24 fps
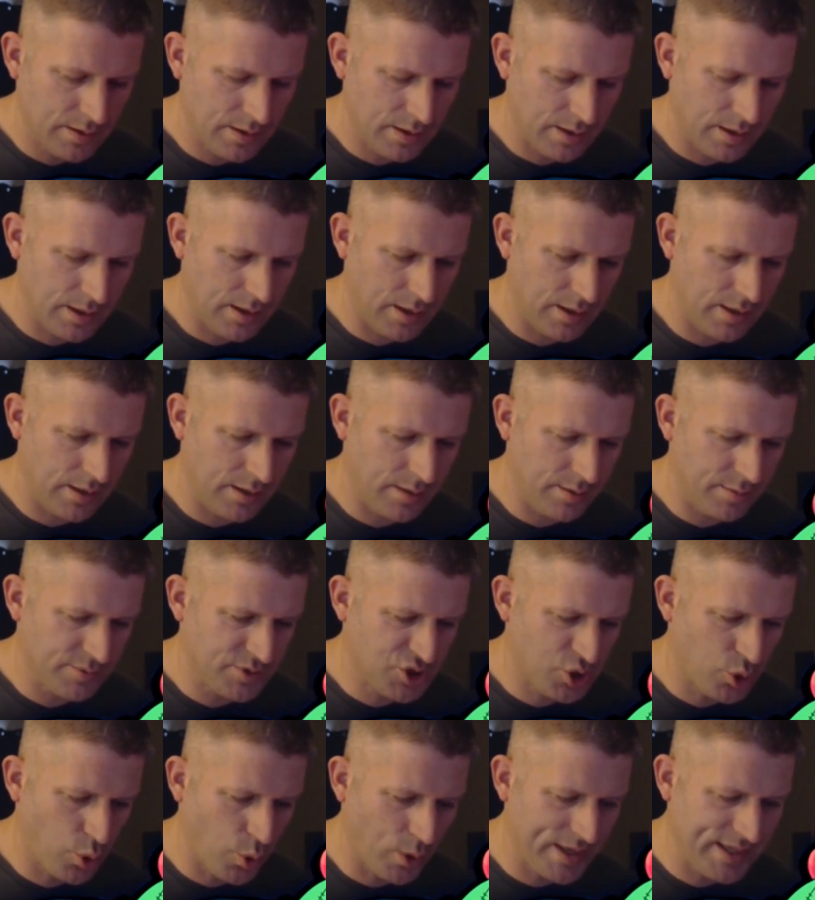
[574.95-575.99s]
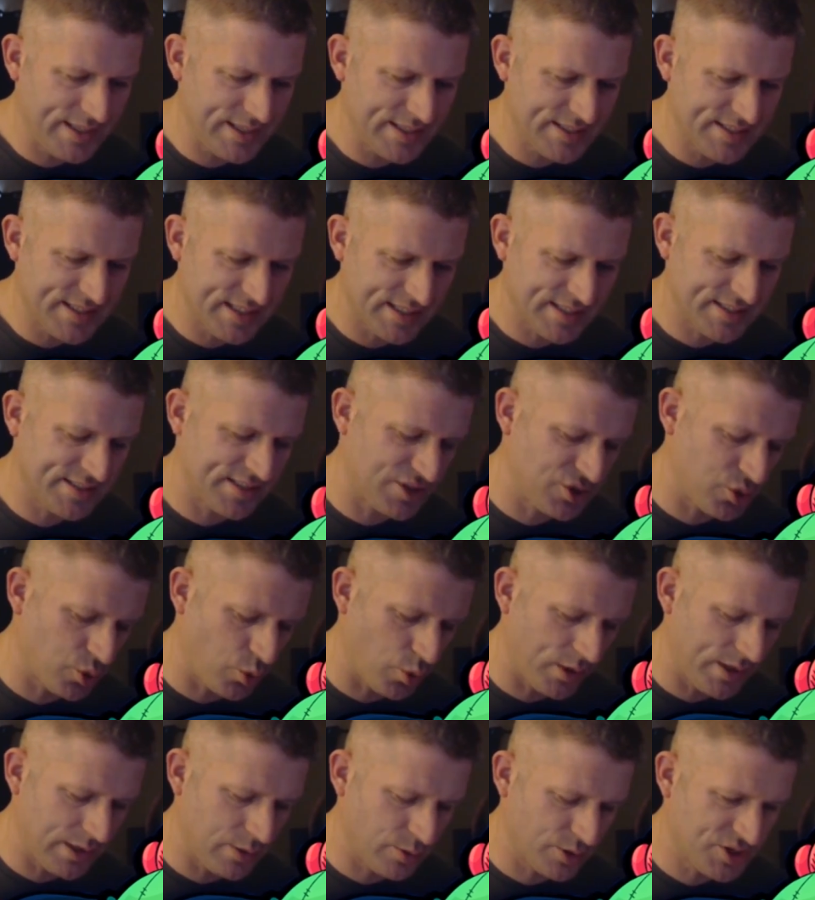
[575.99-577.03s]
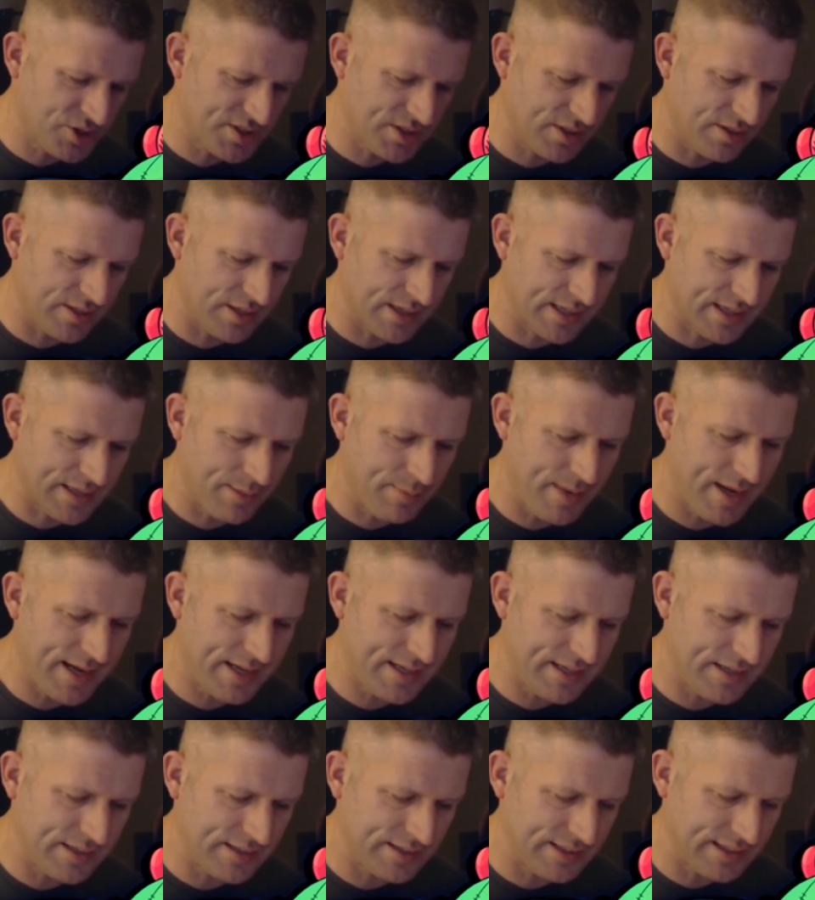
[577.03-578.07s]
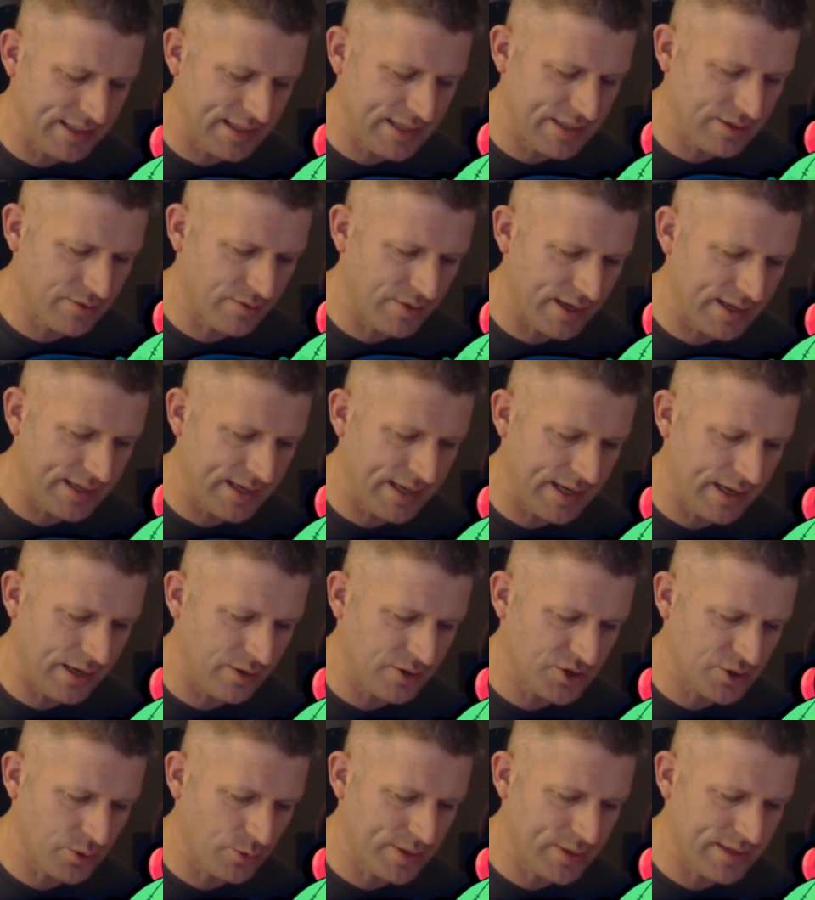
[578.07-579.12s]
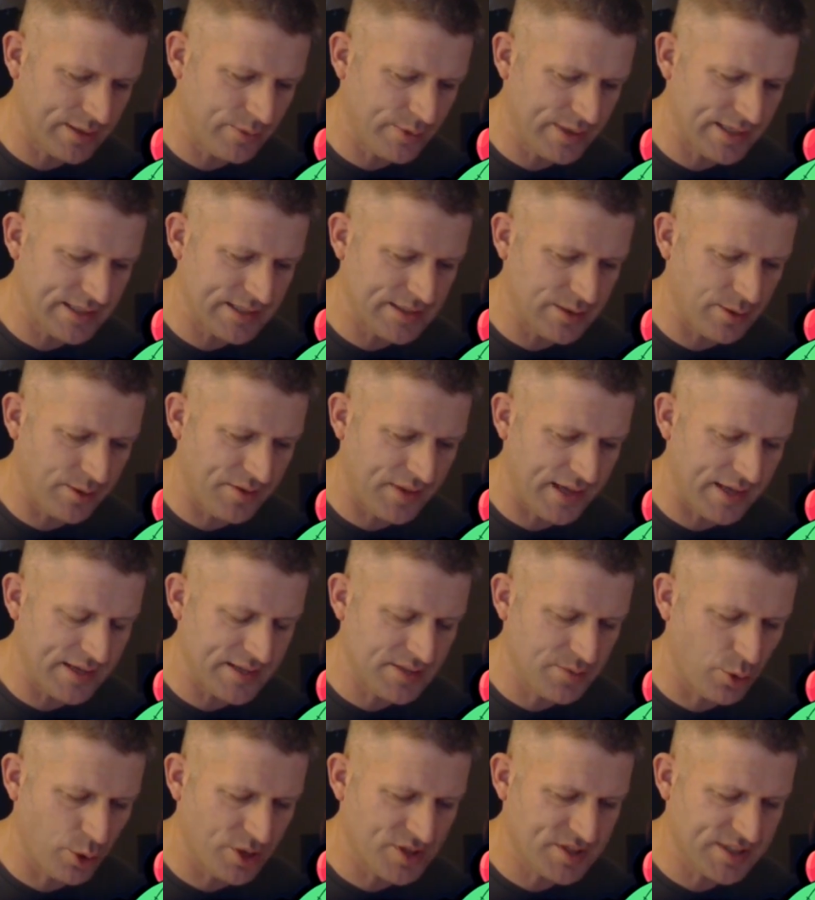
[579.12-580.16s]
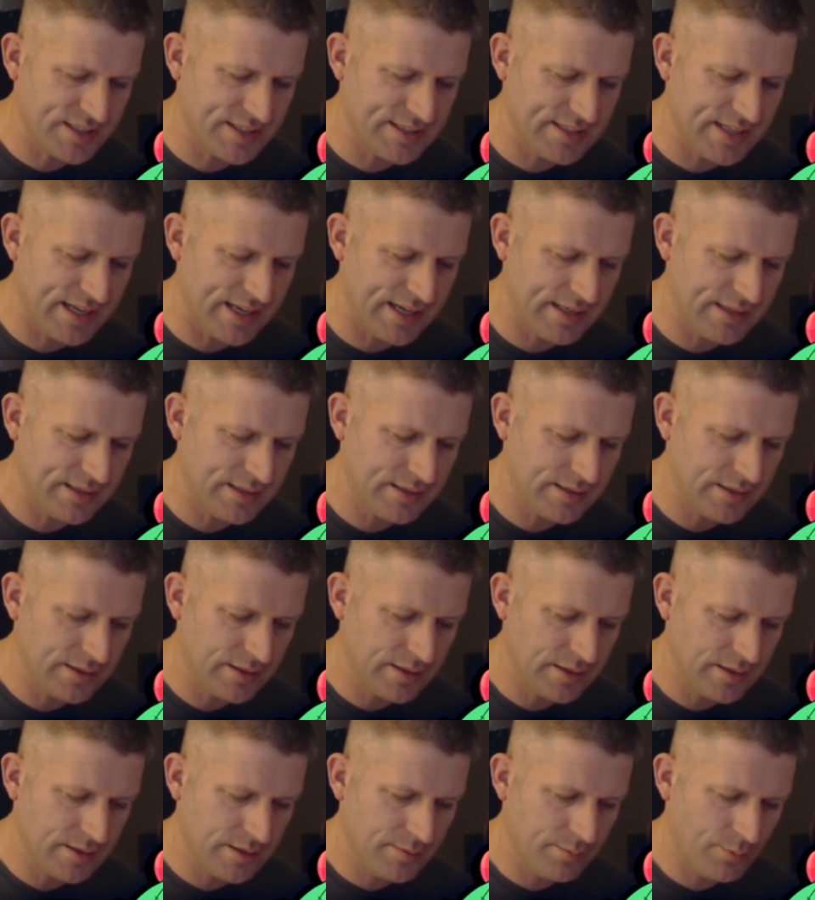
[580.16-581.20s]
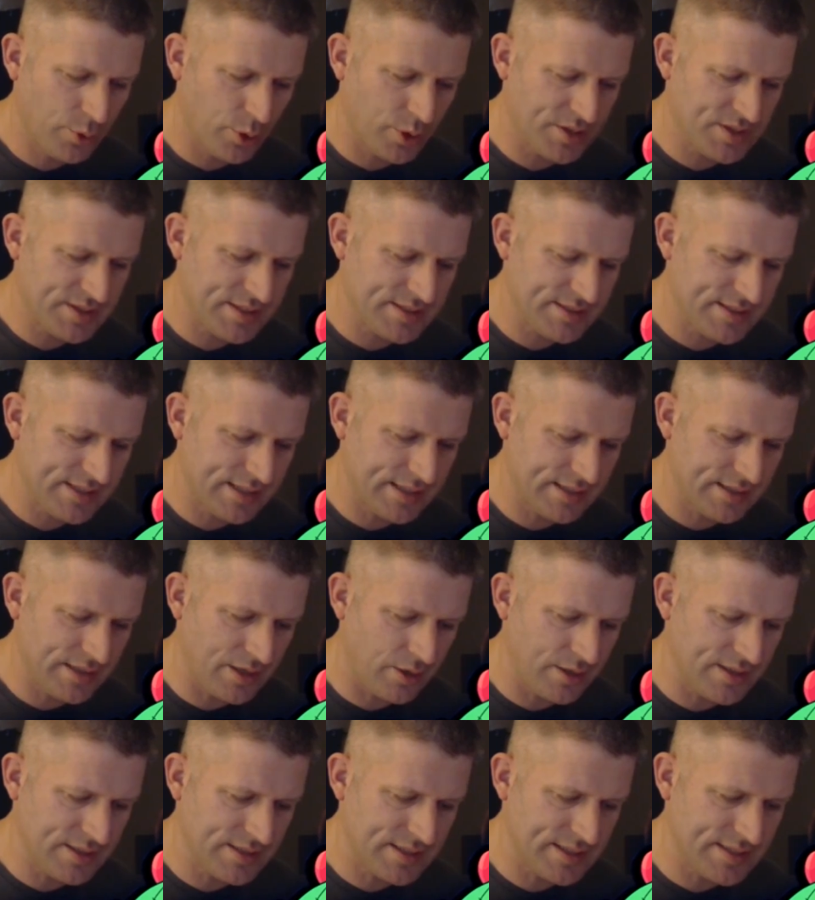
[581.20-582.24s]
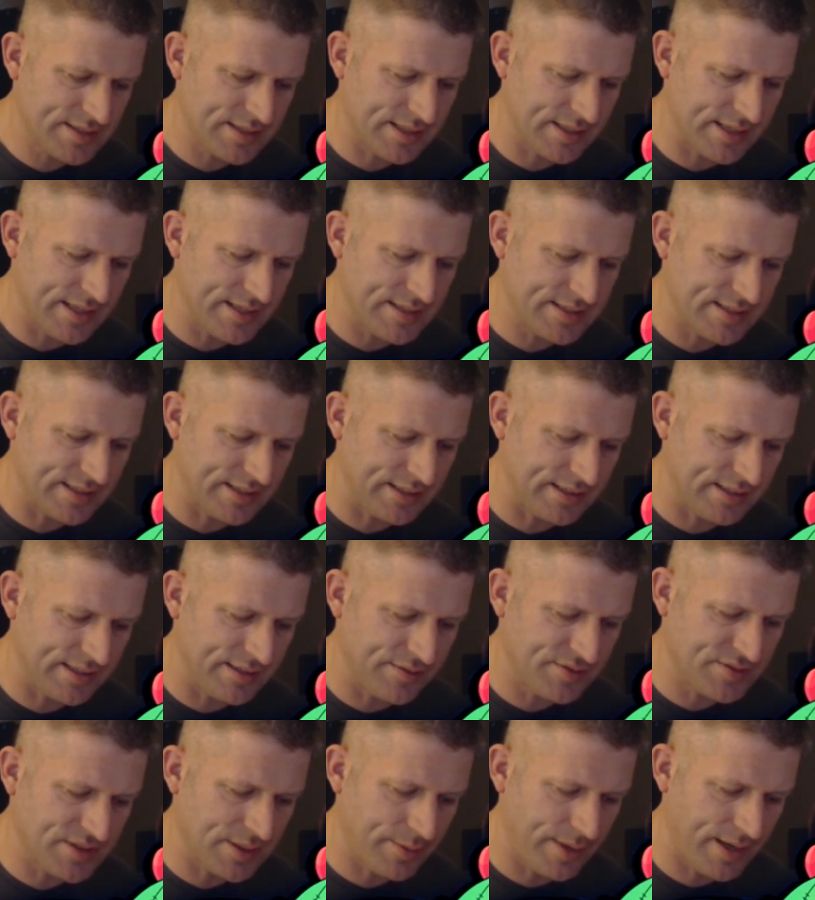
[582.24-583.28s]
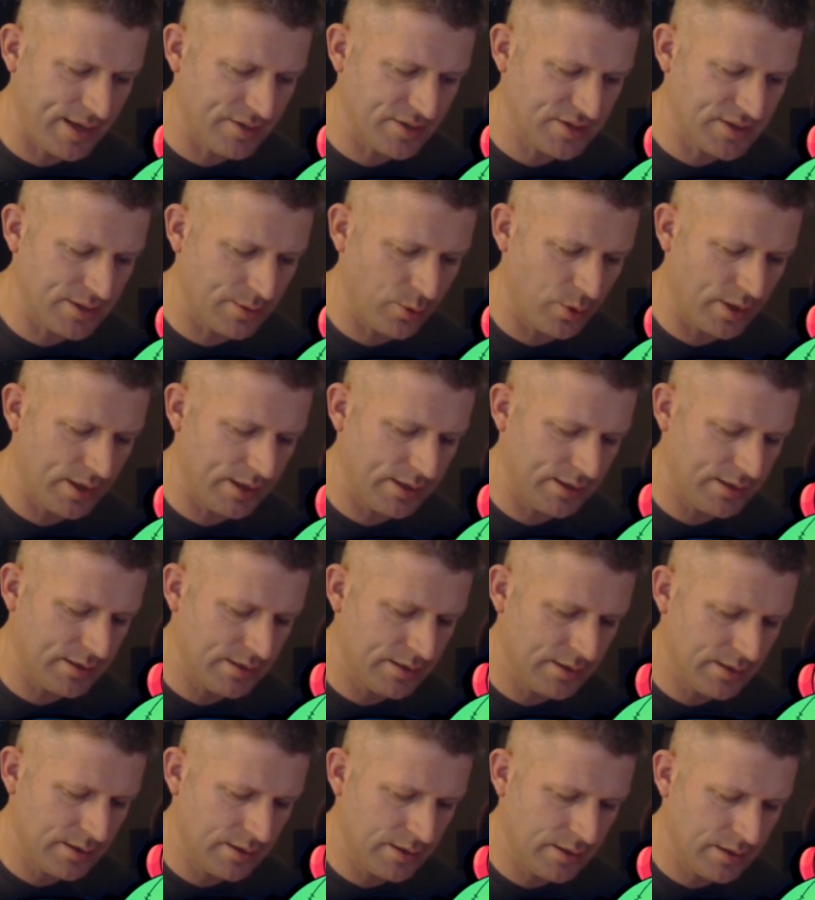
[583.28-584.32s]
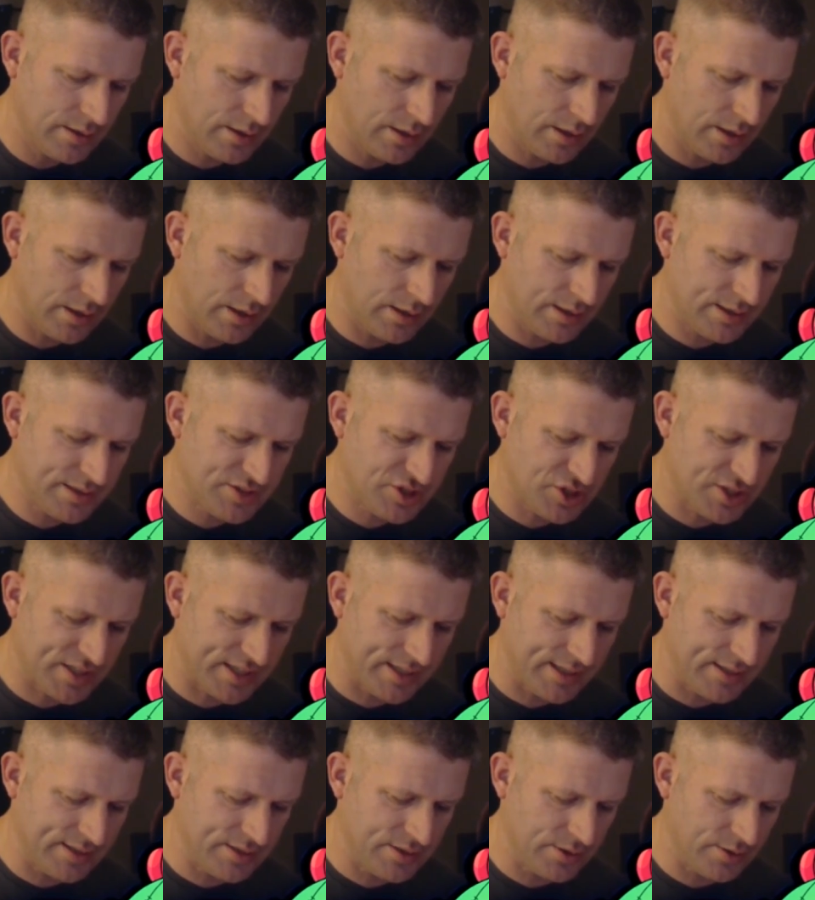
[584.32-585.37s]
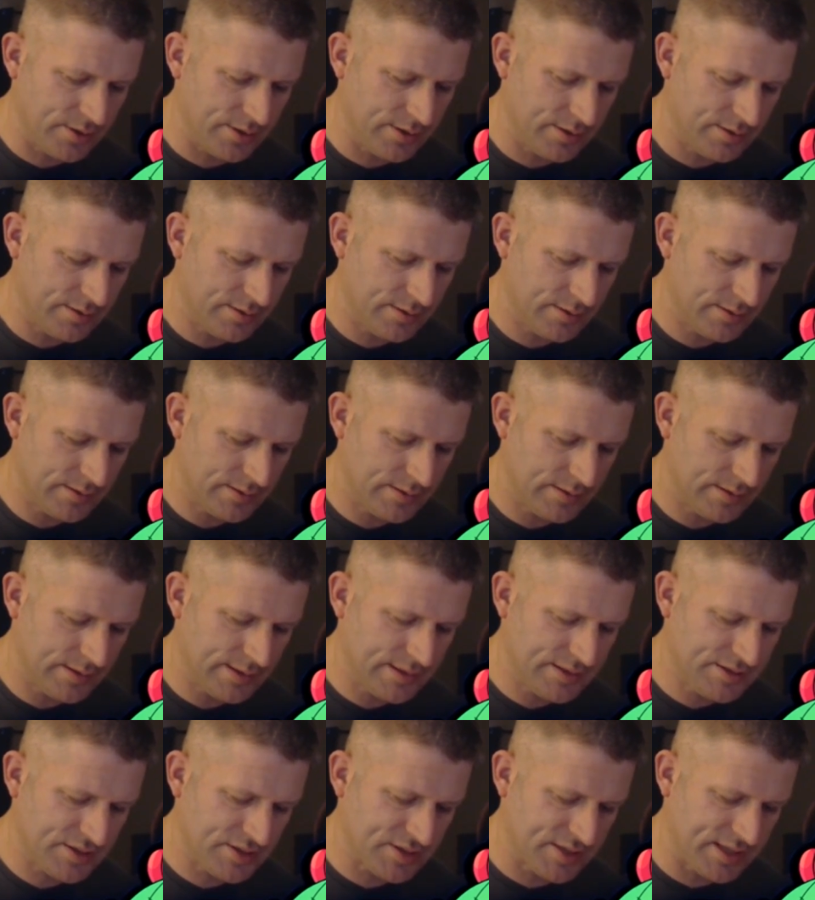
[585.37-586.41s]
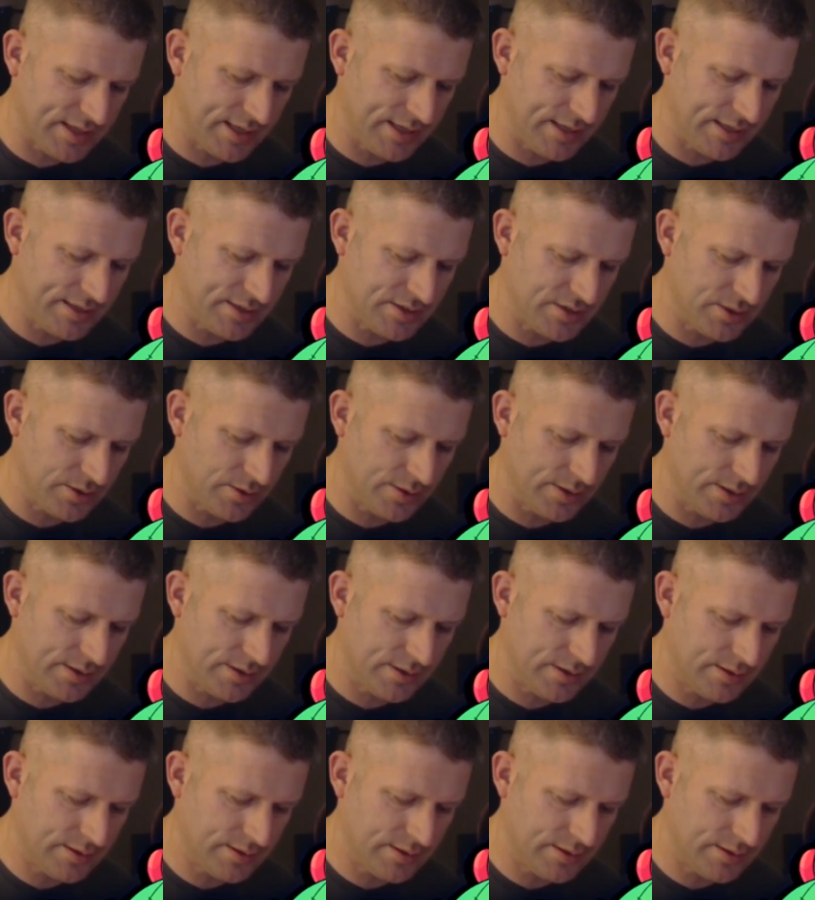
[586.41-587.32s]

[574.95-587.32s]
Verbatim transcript: Um, 20 to 6 to 20. We're still in a commanding lead right now, so we can we can deal with that. Is Mortis gonna die? Mortis is he gonna no? He's he's gonna he's gonna live somehow, some way. Uh, let's just get into it. Let's just get into it.